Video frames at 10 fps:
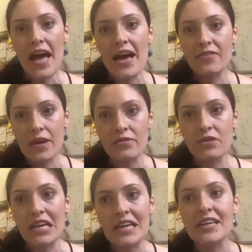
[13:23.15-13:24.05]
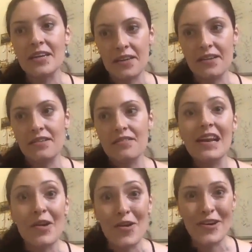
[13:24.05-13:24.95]
and really
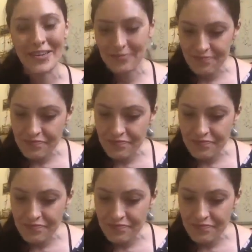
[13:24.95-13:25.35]
learn.